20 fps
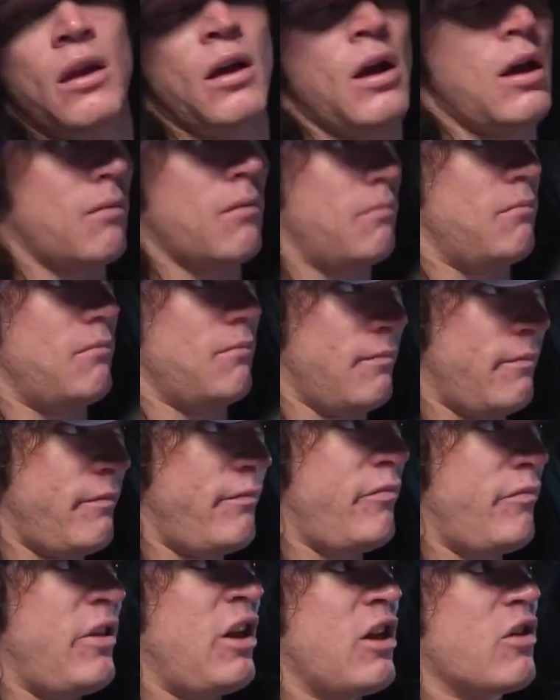
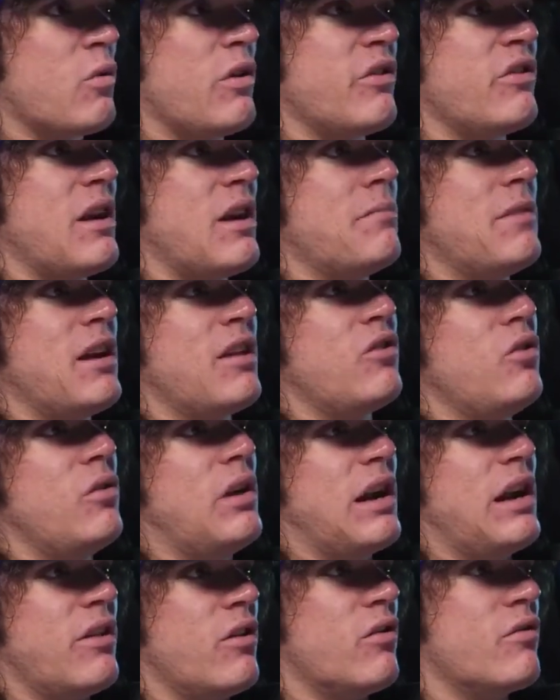The only reason I'm not
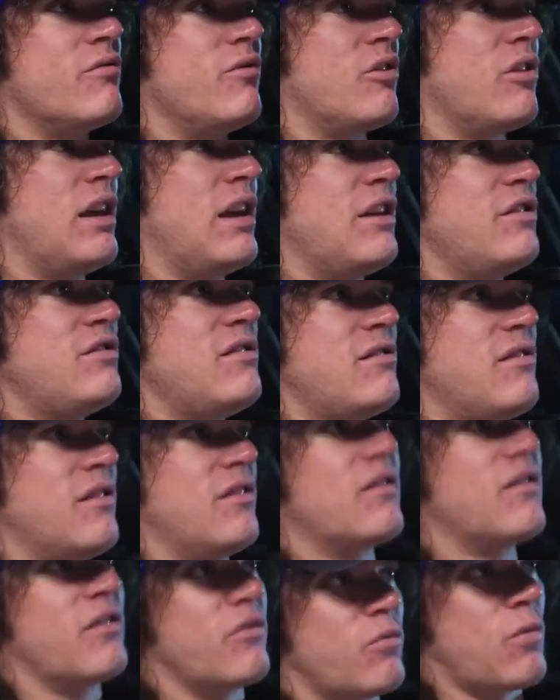doing any of those variations
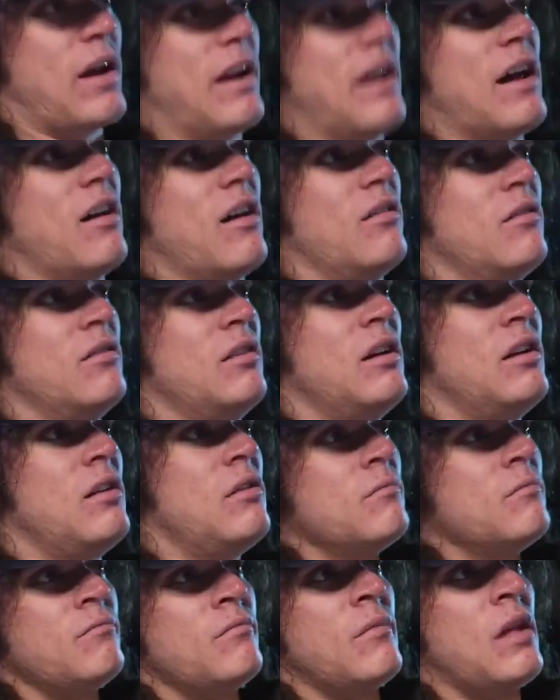is because right now
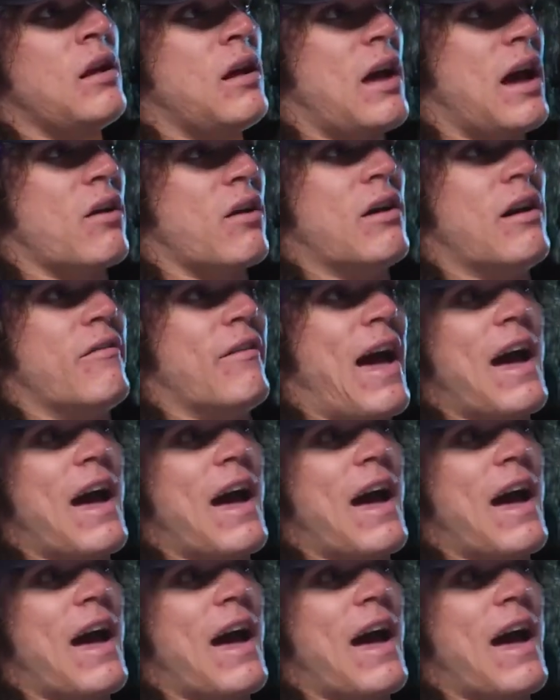I don't have